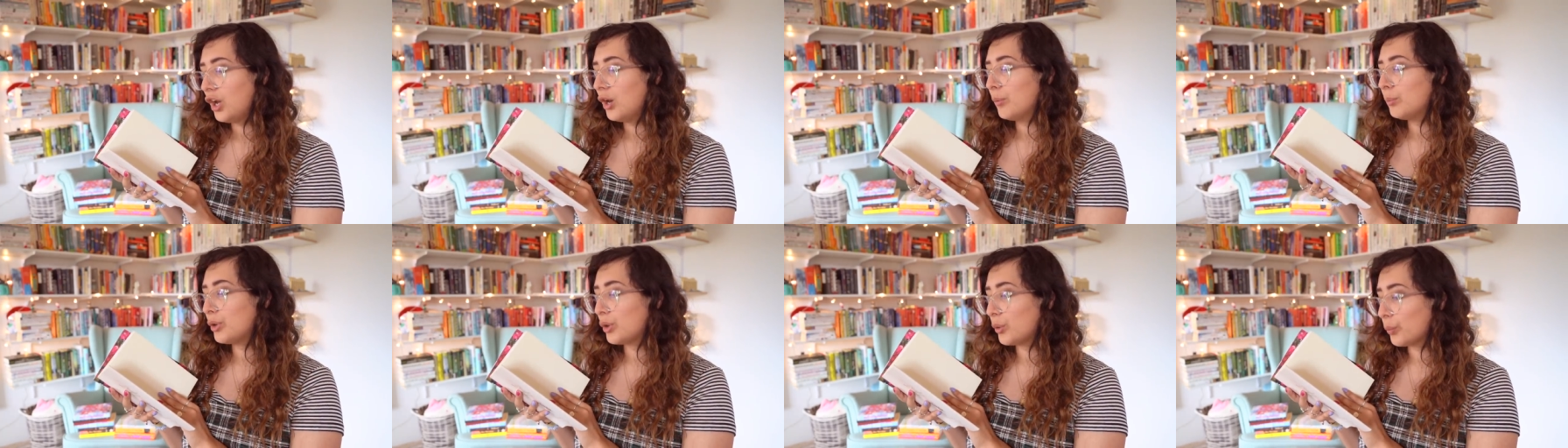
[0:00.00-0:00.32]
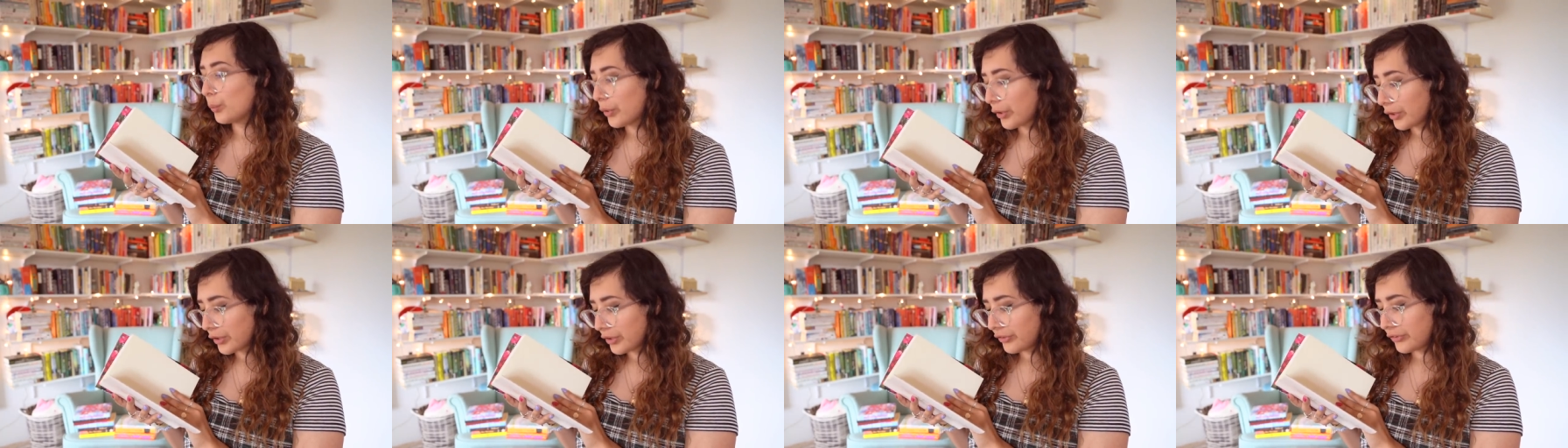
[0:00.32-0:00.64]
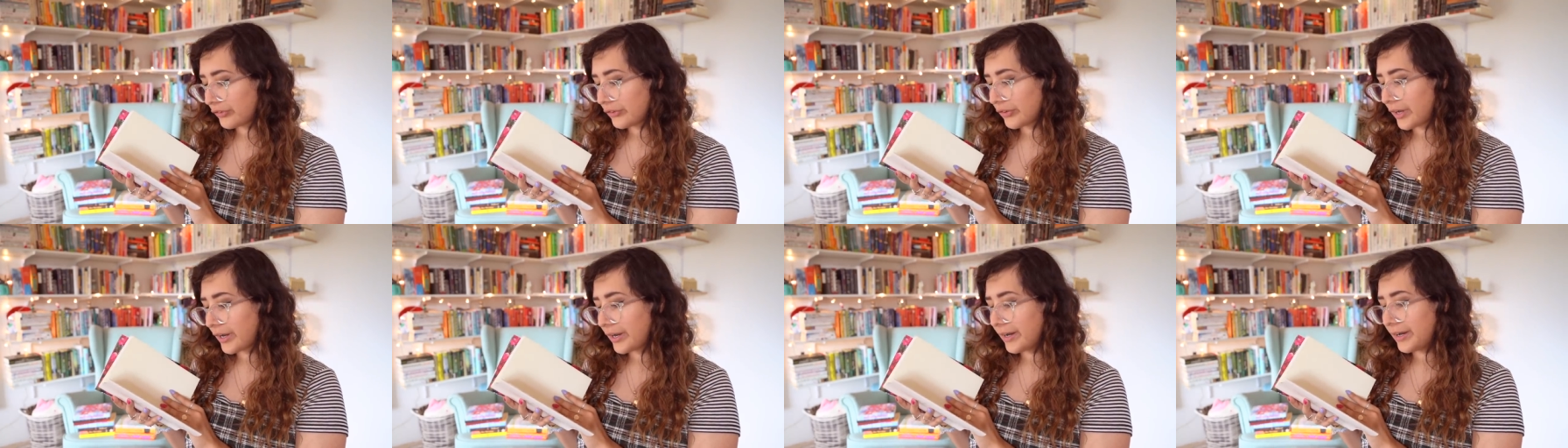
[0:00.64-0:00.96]
put work
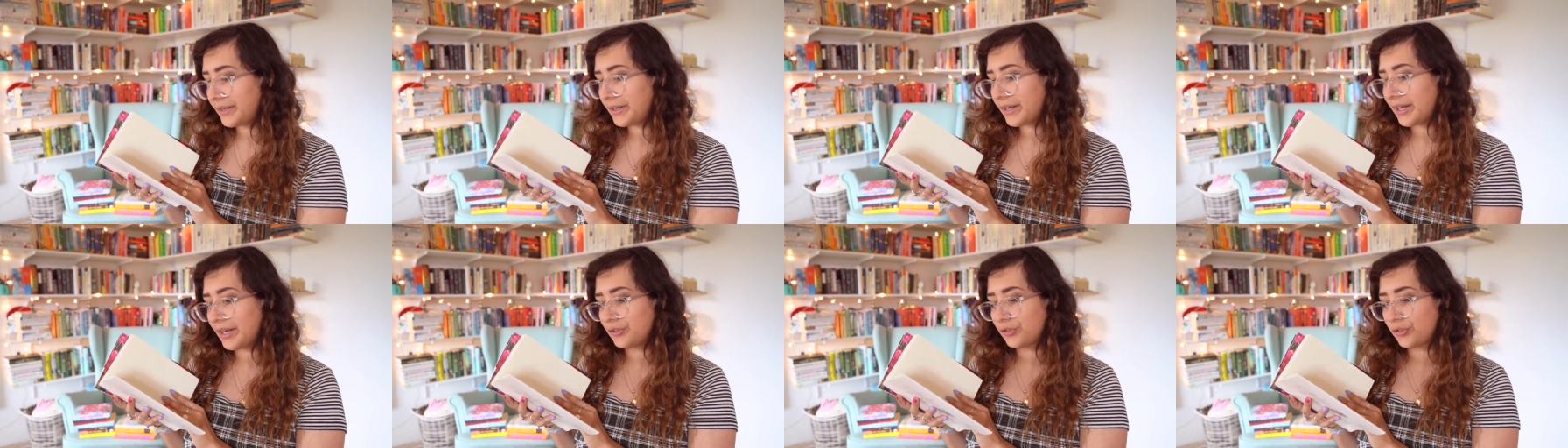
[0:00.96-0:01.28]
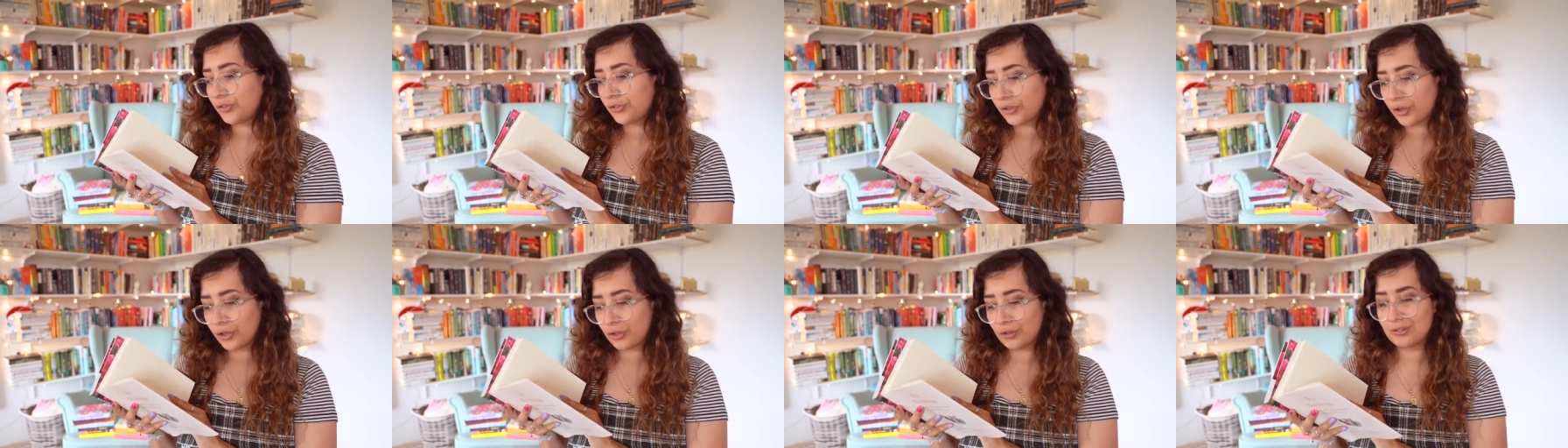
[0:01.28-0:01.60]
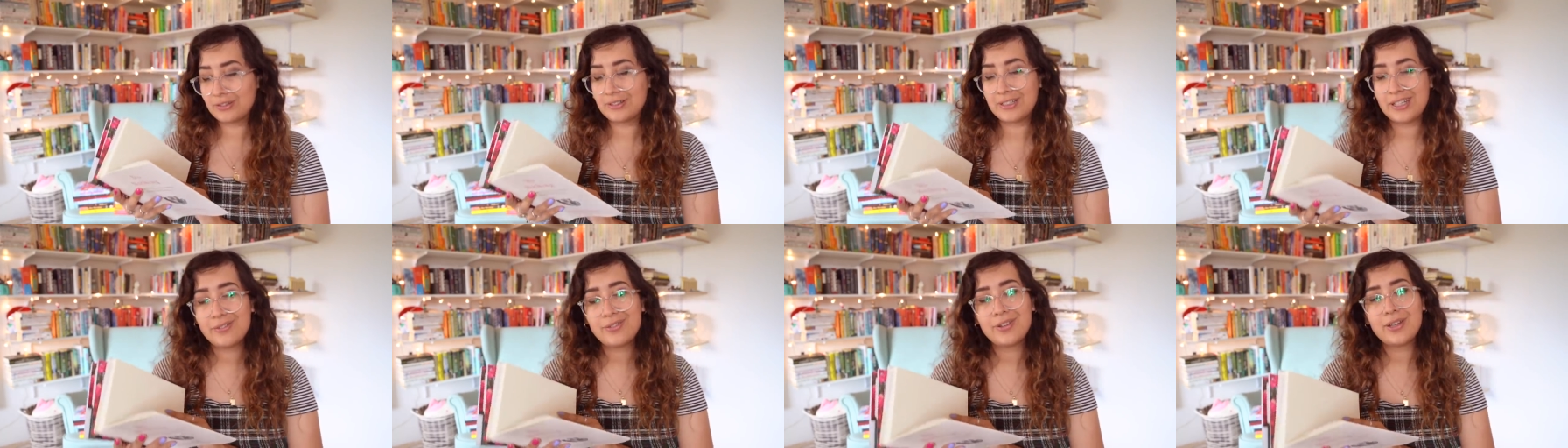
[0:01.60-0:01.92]
aside, and start
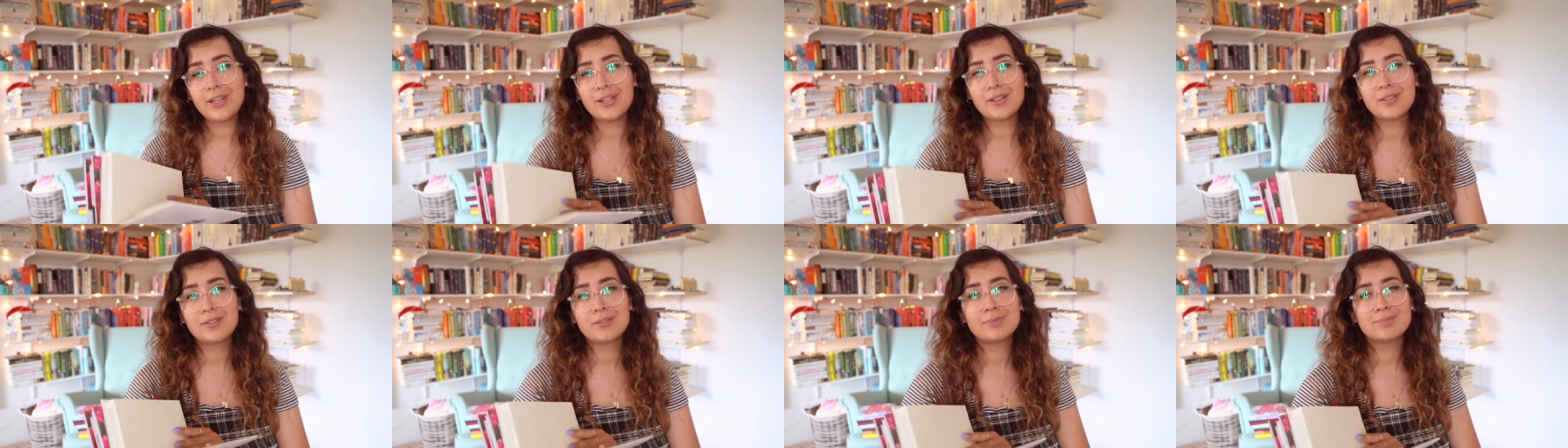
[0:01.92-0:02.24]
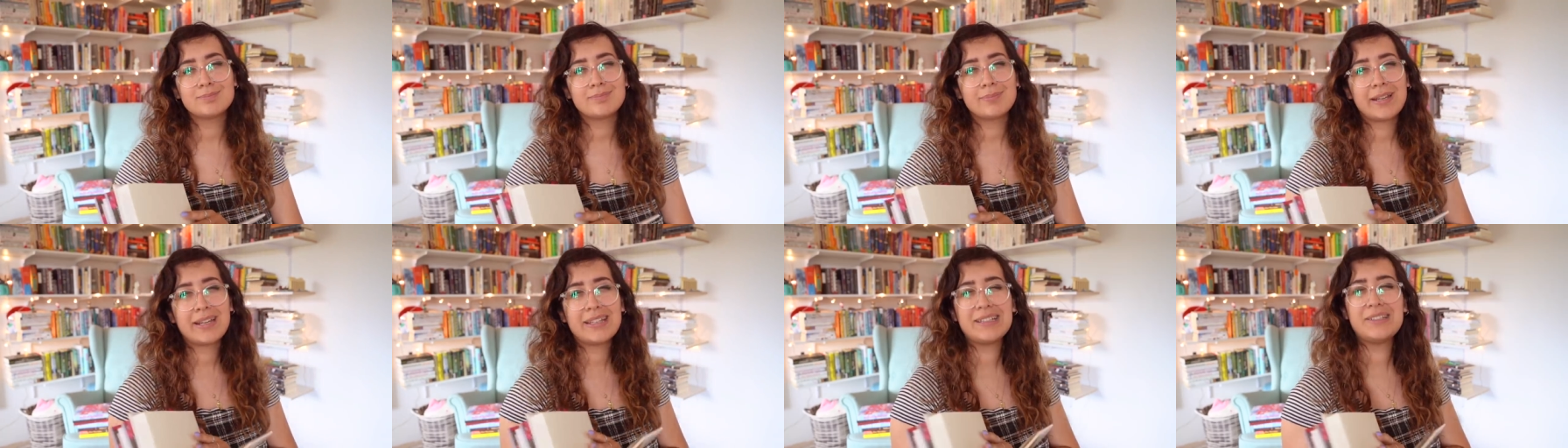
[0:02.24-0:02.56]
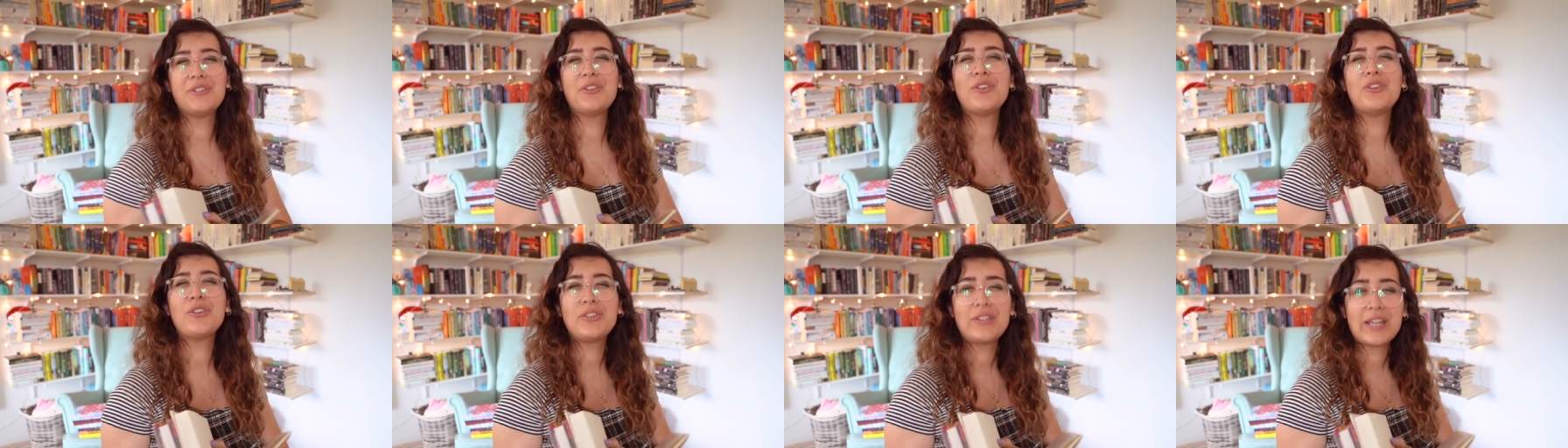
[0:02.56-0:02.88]
living
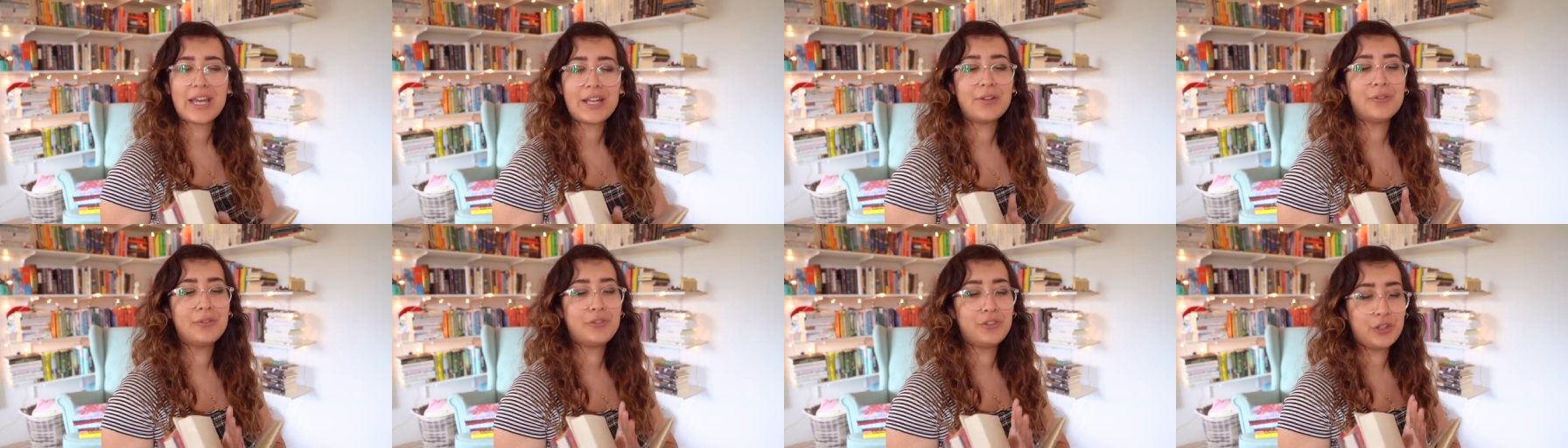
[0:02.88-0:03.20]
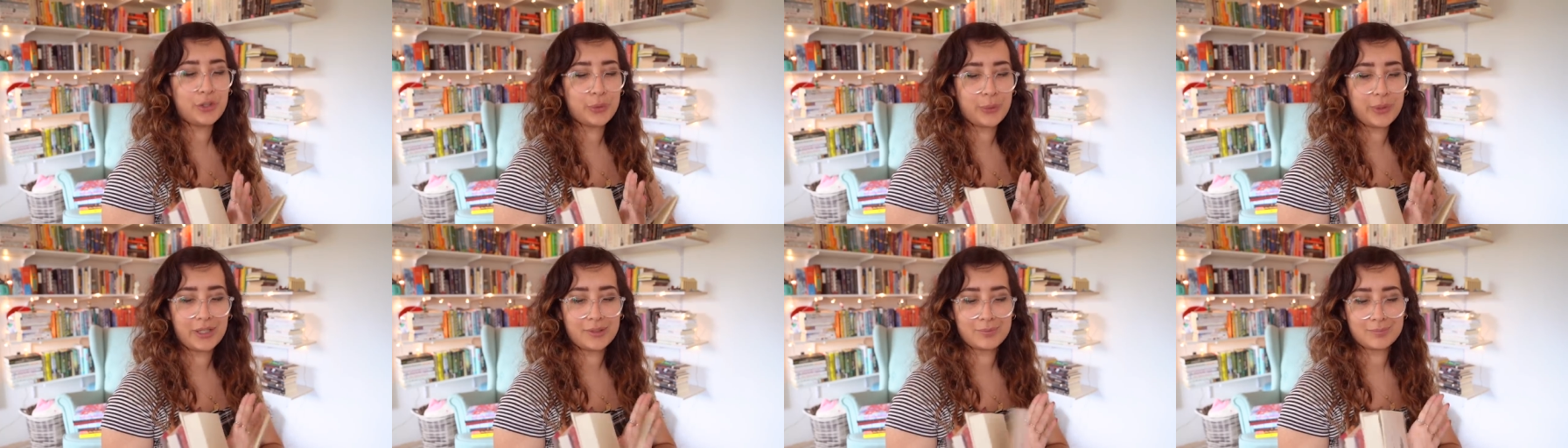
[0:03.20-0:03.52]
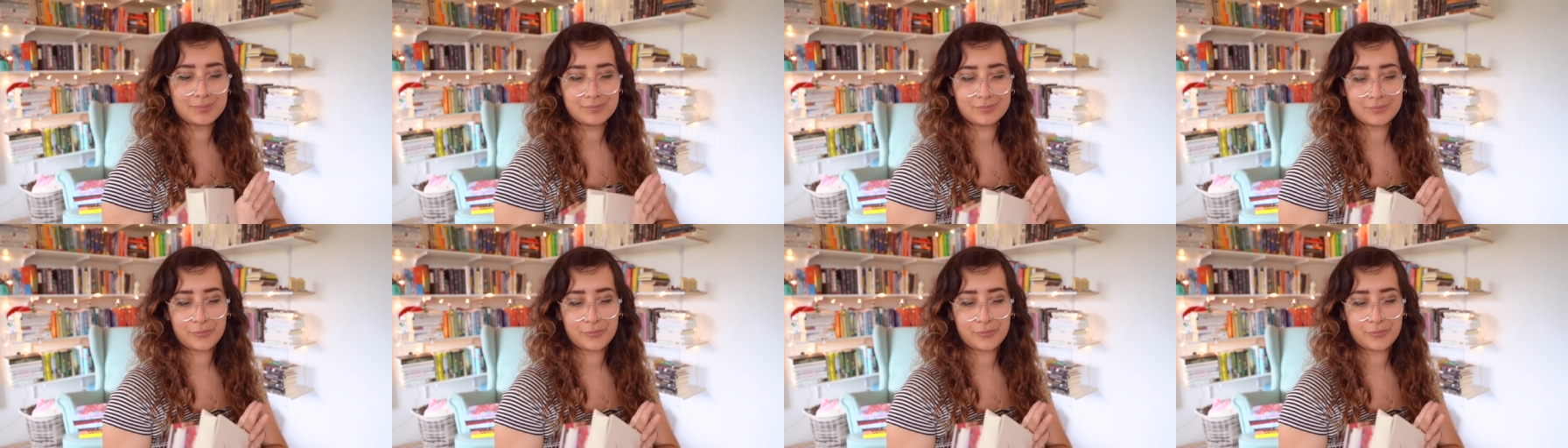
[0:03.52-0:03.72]
instead of doing.